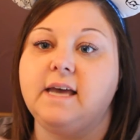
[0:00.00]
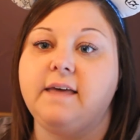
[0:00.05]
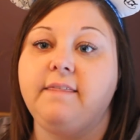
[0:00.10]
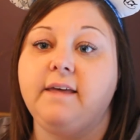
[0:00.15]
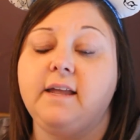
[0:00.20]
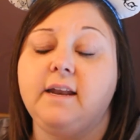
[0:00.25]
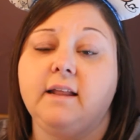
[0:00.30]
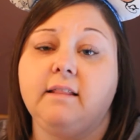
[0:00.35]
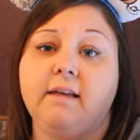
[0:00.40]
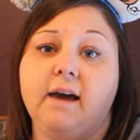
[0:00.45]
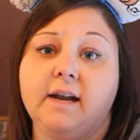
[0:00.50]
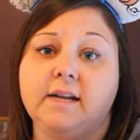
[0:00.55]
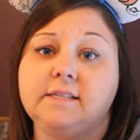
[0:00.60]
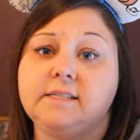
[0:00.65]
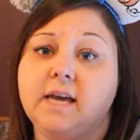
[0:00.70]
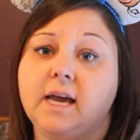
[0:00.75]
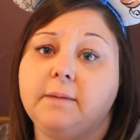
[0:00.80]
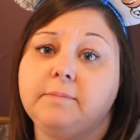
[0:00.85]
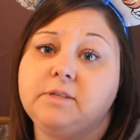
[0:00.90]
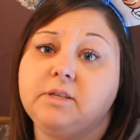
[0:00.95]
And then a lot of
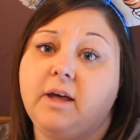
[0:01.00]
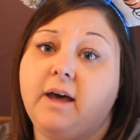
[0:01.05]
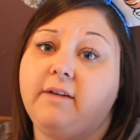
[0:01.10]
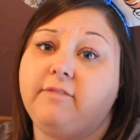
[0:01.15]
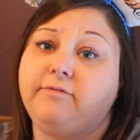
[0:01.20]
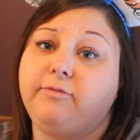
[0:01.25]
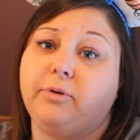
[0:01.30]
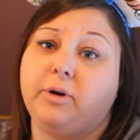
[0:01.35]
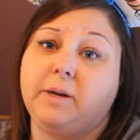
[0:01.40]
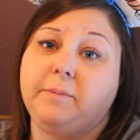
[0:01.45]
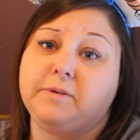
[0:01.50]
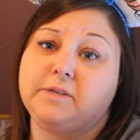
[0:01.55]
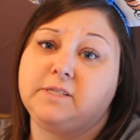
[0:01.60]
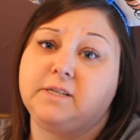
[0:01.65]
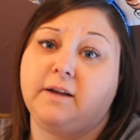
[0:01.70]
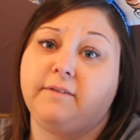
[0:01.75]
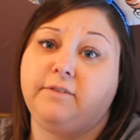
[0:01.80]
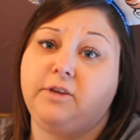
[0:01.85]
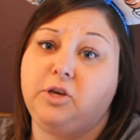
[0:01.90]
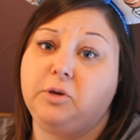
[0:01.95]
times they'll have 40%
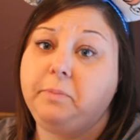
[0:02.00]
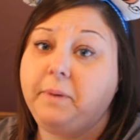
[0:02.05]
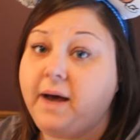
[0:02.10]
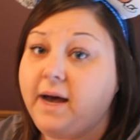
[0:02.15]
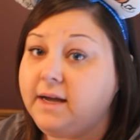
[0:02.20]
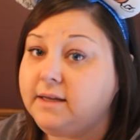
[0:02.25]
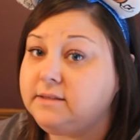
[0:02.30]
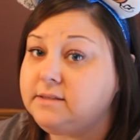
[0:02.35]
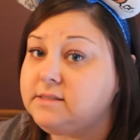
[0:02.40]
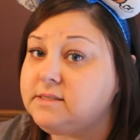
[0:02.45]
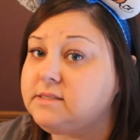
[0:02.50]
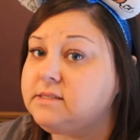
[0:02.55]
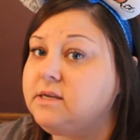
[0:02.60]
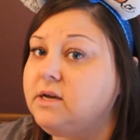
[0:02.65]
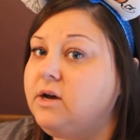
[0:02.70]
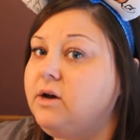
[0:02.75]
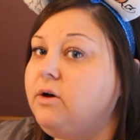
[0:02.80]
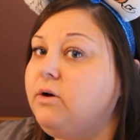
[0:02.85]
off coupons,